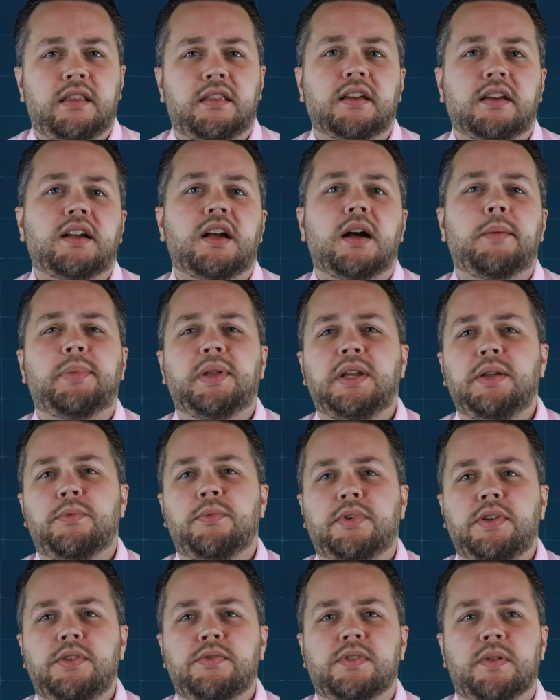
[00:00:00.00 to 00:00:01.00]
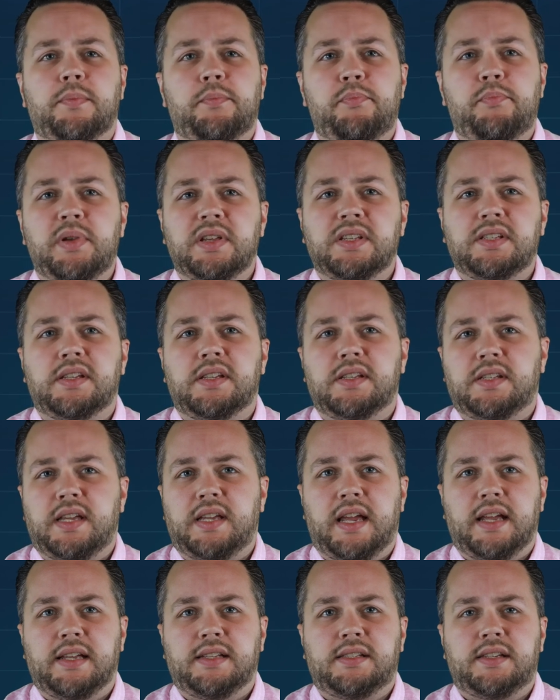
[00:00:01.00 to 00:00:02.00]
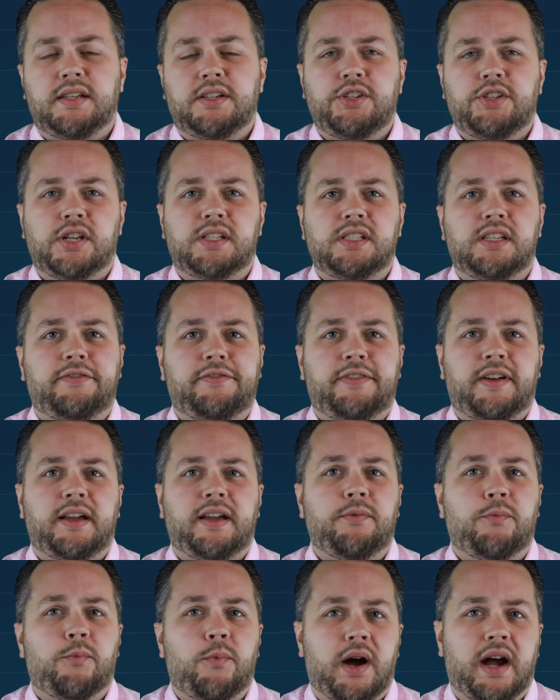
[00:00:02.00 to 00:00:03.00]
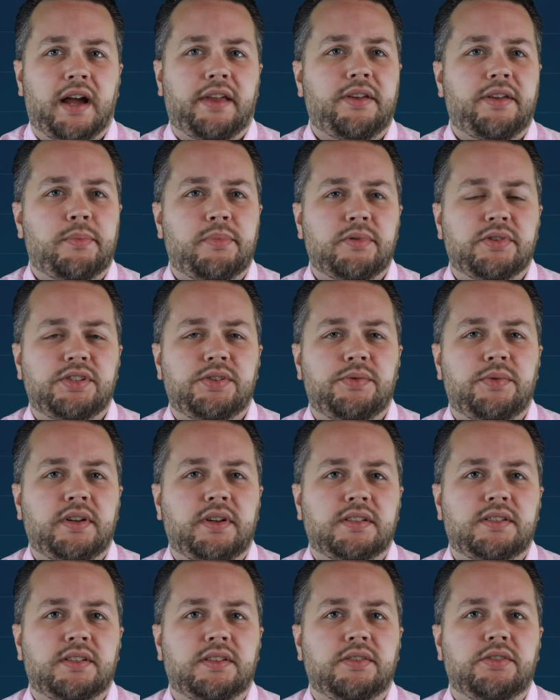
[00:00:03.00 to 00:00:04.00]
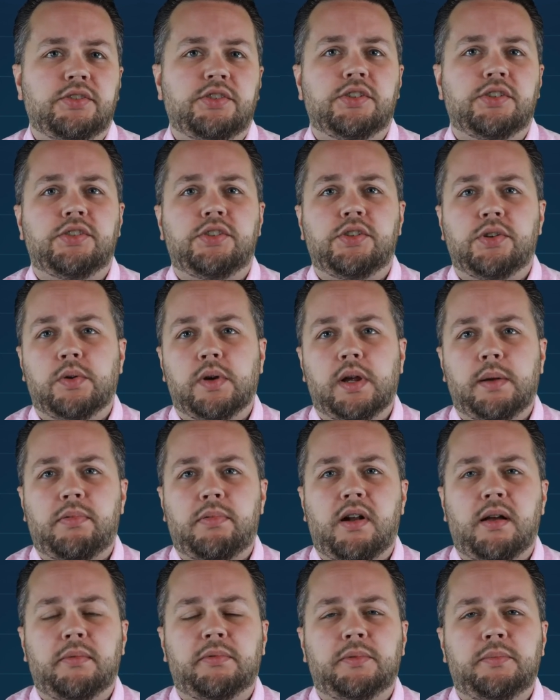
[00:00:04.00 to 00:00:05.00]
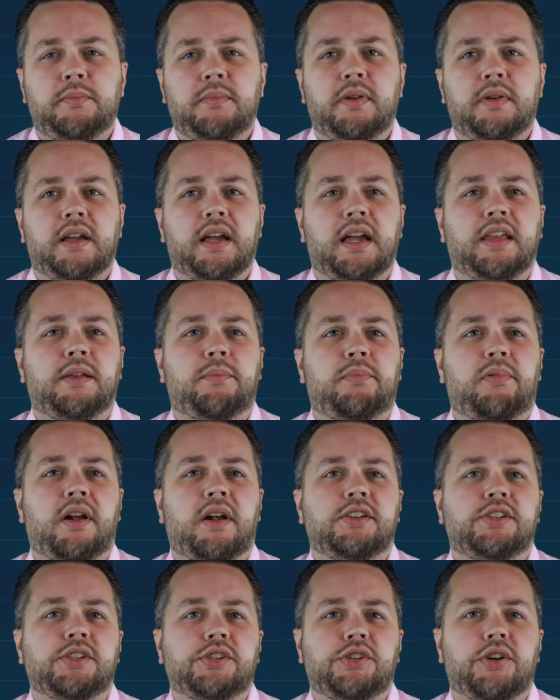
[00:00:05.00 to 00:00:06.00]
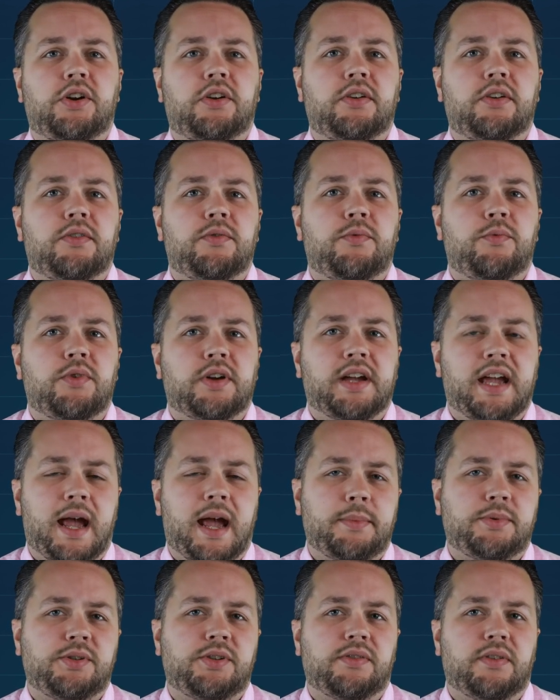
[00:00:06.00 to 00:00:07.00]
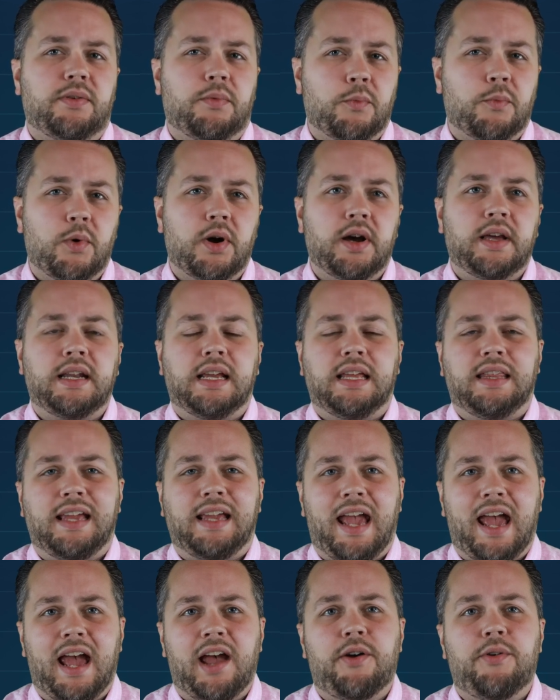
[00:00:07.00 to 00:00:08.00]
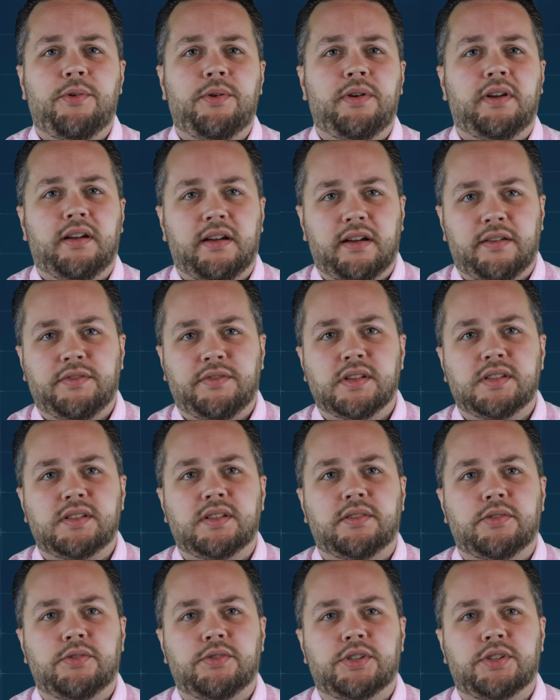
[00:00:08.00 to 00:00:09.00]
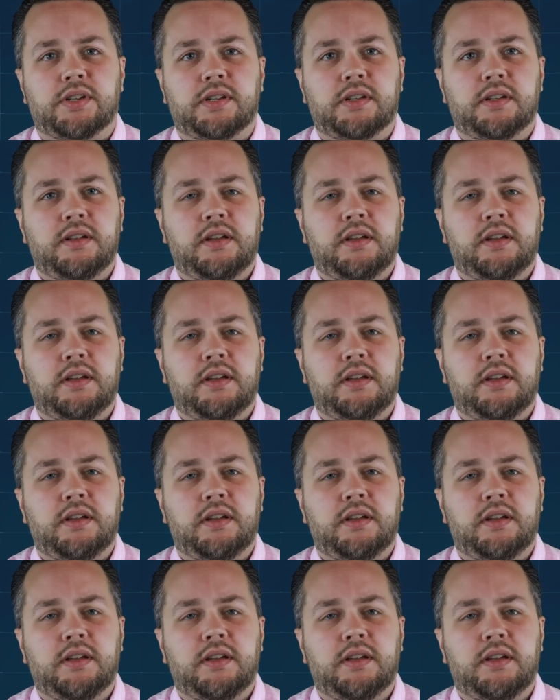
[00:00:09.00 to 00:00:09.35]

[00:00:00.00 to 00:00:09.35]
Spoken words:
The company will use a business case to justify why they're pursuing a solution to a problem, and the project charter will capture the what and the how of the solution.